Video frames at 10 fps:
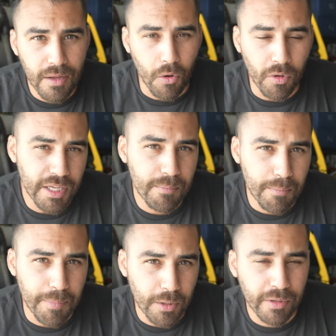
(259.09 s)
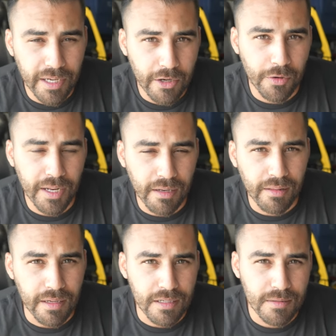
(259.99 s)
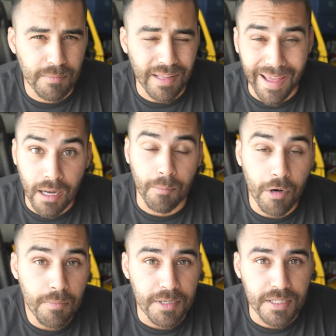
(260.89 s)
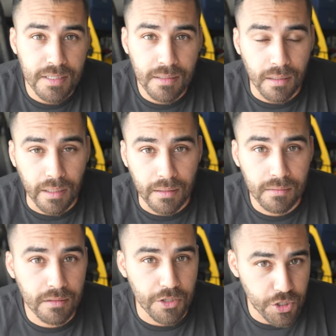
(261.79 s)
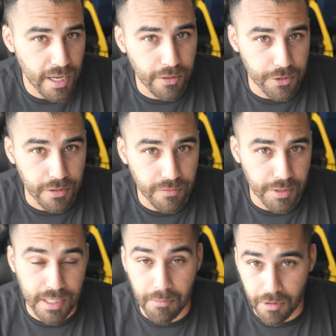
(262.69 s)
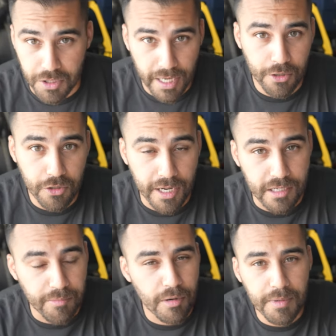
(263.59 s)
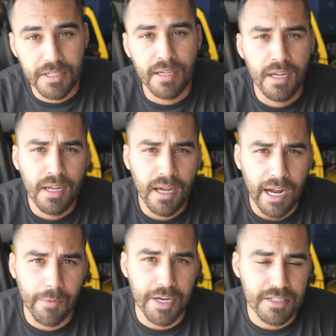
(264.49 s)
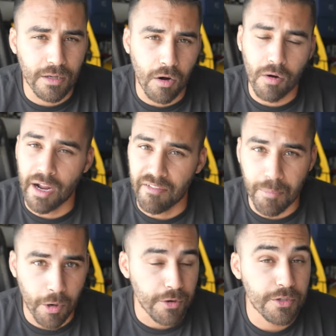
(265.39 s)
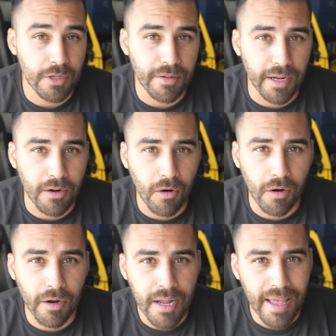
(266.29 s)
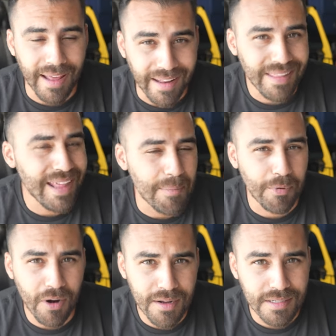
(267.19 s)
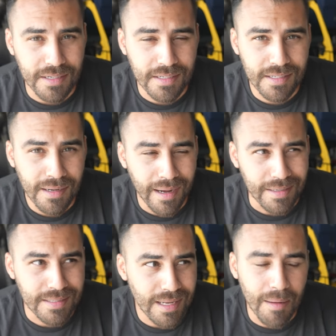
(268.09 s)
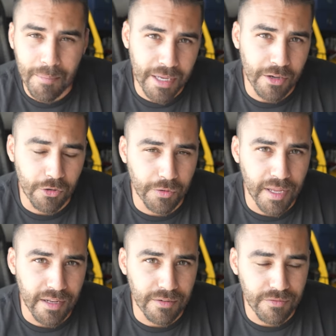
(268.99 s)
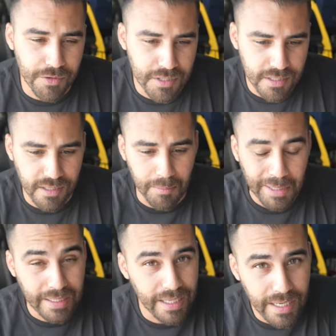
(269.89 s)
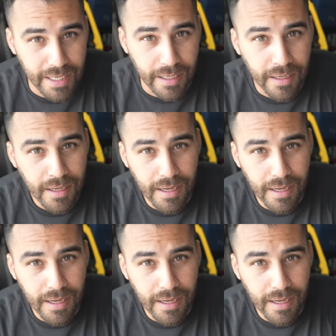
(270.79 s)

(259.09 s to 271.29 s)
only building and creating things that had a purpose, like the Challenger, for example. The Challenger has a purpose. I race the car, I have partners on that car, and in that process, I stopped being creative versus in the beginning,